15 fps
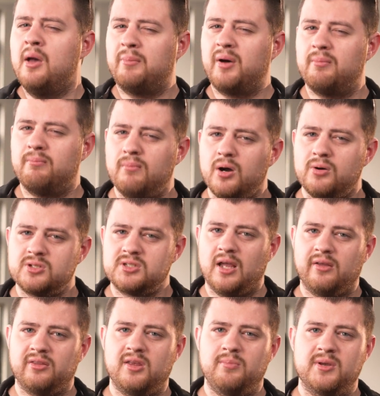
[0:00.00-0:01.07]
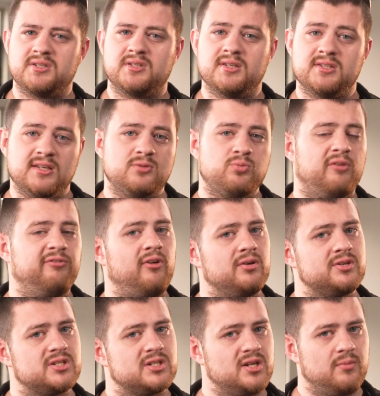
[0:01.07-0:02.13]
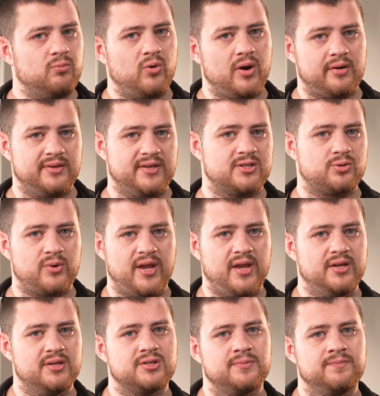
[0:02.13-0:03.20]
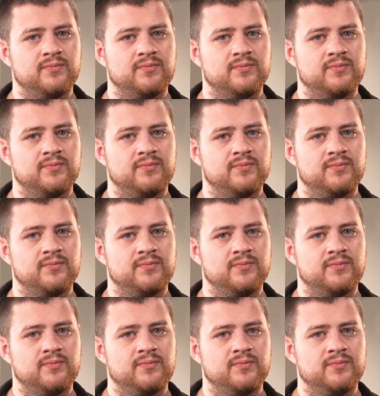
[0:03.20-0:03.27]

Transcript: but most healthy businesses will fall somewhere in this range.